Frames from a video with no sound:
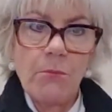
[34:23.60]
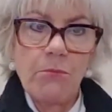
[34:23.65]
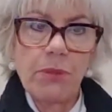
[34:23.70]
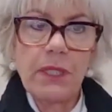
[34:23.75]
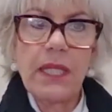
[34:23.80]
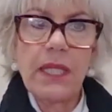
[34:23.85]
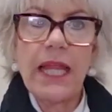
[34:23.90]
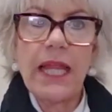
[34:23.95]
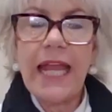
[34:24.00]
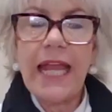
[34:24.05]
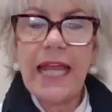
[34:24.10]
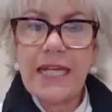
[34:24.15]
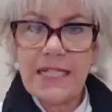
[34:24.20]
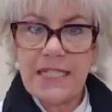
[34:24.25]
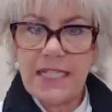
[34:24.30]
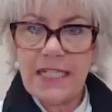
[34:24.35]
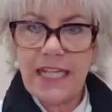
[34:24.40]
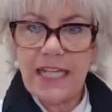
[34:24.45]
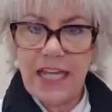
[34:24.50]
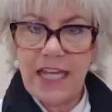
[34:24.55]
plan
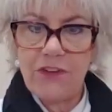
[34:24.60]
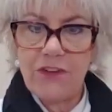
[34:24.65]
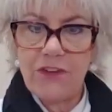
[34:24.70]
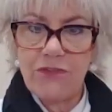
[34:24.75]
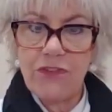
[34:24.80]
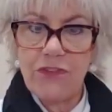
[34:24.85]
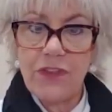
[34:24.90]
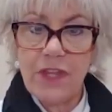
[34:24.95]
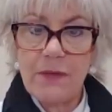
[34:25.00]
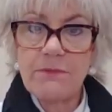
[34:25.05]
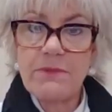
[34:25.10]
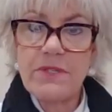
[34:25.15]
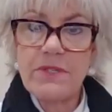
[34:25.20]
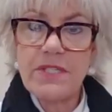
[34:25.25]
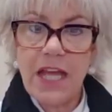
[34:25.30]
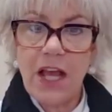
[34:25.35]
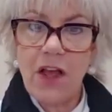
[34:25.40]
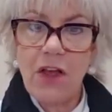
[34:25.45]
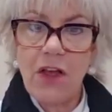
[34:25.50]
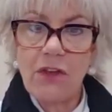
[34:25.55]
together for
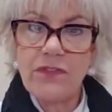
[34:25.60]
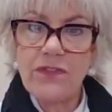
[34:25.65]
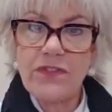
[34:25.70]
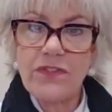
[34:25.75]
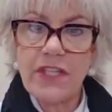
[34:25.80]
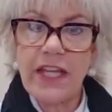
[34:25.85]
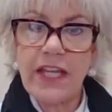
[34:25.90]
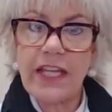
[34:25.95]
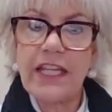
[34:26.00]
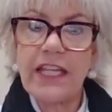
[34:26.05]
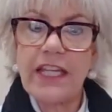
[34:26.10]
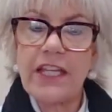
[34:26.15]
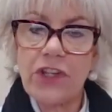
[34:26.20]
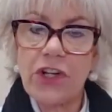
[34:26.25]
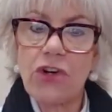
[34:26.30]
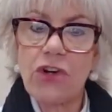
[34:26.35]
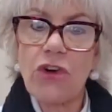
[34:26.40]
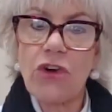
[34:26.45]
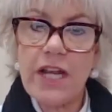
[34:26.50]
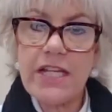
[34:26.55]
themselves, like in
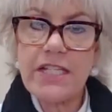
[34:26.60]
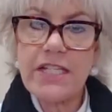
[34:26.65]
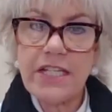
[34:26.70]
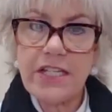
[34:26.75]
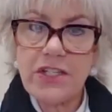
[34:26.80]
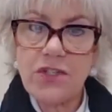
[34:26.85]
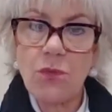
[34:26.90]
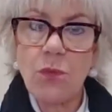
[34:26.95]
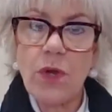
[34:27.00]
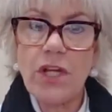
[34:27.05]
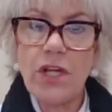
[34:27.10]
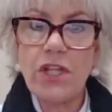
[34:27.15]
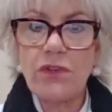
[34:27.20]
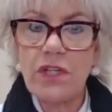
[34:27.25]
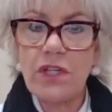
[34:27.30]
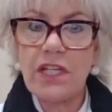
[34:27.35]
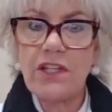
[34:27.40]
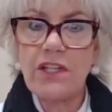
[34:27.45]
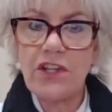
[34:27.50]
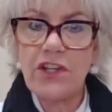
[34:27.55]
the crisis, what do you
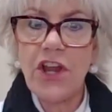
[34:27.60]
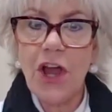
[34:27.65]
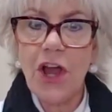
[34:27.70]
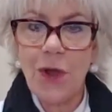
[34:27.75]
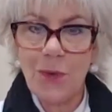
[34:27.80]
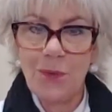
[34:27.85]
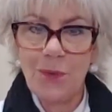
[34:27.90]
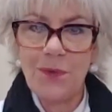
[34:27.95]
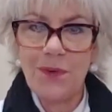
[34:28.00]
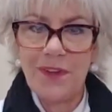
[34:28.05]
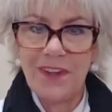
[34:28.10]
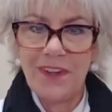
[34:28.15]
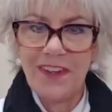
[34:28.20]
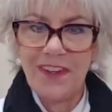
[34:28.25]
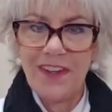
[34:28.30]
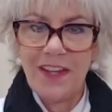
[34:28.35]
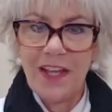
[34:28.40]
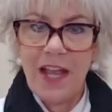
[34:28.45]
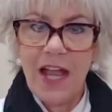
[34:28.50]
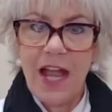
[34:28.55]
need to know?
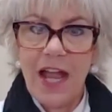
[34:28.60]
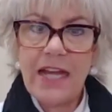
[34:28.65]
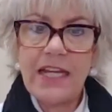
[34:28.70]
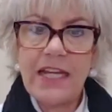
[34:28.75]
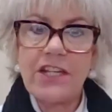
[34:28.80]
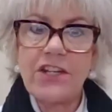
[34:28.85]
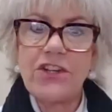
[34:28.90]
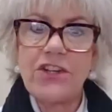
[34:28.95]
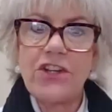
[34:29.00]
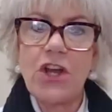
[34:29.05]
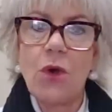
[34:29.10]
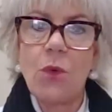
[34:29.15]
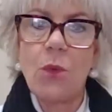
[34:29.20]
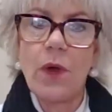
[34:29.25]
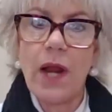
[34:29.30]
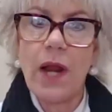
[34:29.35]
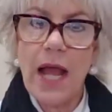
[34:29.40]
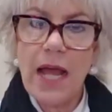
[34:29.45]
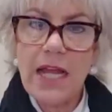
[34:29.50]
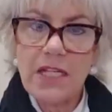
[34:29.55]
I need to know
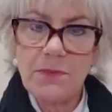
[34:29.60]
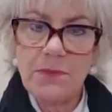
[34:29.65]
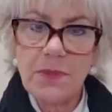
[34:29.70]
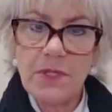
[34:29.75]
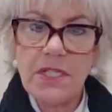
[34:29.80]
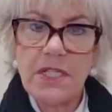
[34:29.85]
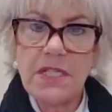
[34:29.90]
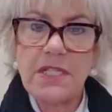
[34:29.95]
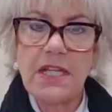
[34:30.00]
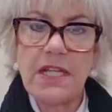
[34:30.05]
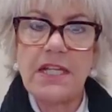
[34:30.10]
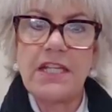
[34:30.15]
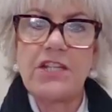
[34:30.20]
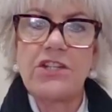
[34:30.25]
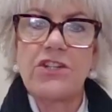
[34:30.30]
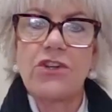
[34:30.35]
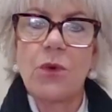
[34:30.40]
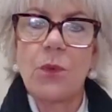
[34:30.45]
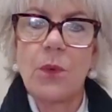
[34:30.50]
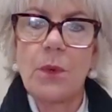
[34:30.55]
what hospice is. I need
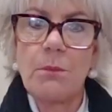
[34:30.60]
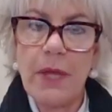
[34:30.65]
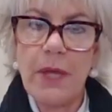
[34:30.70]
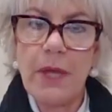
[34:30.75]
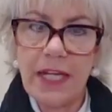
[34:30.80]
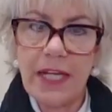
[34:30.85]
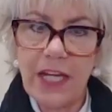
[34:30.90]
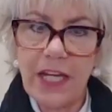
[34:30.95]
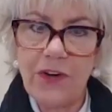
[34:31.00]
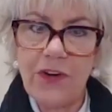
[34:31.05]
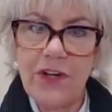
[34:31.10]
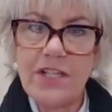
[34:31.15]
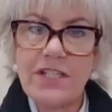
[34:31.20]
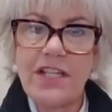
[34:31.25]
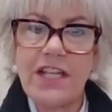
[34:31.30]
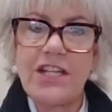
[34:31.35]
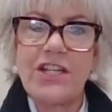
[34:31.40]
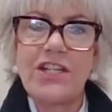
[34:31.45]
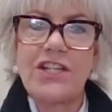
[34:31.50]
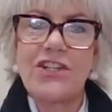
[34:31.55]
to know what Medicare is.
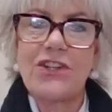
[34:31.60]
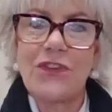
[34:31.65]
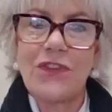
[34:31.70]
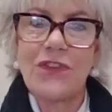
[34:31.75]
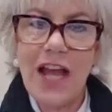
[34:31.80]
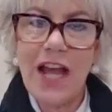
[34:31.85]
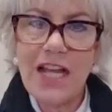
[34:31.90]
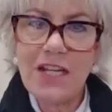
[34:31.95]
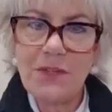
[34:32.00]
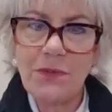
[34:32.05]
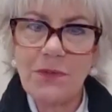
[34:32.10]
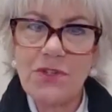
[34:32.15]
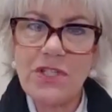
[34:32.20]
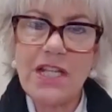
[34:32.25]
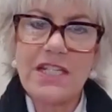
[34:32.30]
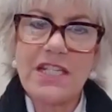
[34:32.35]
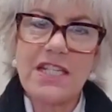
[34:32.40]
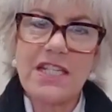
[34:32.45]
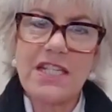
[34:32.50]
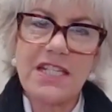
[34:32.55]
I need to know the hospital. There's
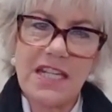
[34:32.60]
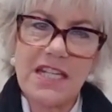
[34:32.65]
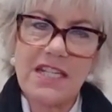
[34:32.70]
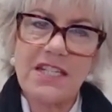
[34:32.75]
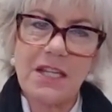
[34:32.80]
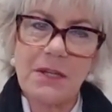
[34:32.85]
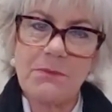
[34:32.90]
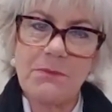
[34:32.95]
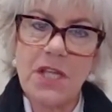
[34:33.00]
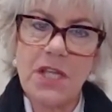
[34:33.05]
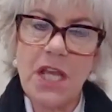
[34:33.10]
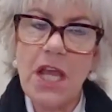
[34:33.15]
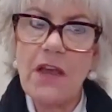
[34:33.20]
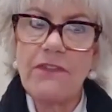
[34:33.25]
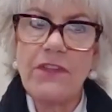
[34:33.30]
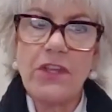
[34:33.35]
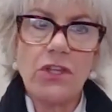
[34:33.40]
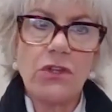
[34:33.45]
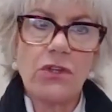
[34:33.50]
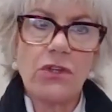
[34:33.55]
lots of systems
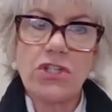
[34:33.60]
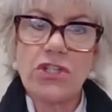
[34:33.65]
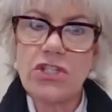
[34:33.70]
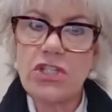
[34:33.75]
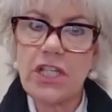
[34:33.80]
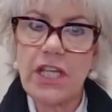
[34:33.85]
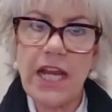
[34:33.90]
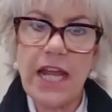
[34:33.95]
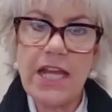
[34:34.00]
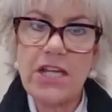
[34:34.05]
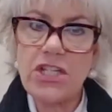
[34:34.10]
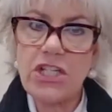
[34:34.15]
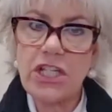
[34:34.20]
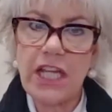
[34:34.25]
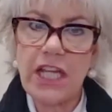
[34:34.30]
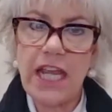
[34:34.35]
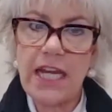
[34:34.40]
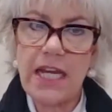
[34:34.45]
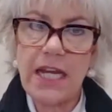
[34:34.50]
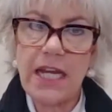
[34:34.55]
that you can just get
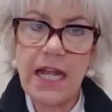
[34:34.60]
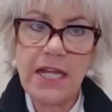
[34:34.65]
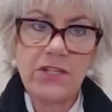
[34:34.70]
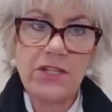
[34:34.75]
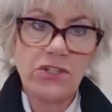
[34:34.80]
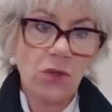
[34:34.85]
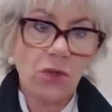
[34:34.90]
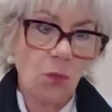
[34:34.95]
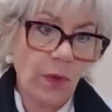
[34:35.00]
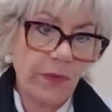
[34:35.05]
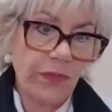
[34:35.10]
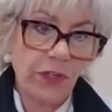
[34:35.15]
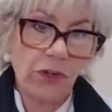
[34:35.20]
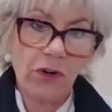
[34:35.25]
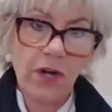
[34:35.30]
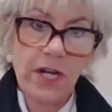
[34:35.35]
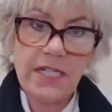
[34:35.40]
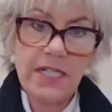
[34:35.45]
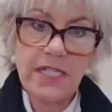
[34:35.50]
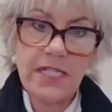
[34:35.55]
educated on, so when the
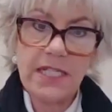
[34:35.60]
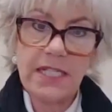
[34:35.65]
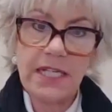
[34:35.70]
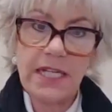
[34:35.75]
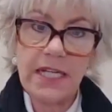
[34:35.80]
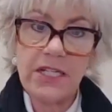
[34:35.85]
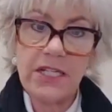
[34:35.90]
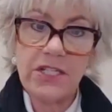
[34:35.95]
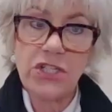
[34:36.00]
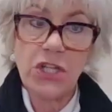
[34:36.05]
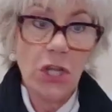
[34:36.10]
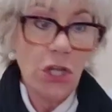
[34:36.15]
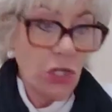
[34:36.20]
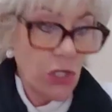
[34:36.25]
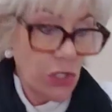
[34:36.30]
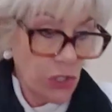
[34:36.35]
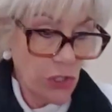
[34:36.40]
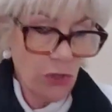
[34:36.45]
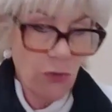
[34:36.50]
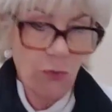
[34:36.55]
crisis hits,
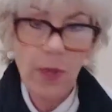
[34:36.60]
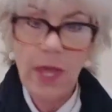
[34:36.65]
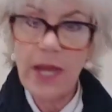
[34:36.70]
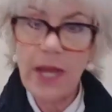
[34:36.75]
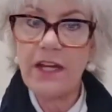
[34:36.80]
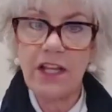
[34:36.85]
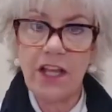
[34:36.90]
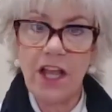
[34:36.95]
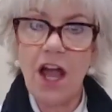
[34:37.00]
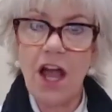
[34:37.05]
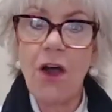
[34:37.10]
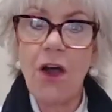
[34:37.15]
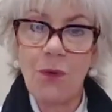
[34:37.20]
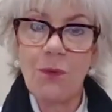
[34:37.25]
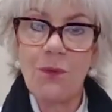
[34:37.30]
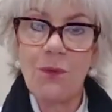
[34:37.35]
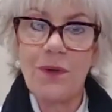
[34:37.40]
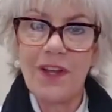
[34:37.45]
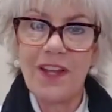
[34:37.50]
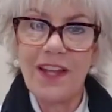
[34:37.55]
you're ready to
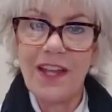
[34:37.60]
go.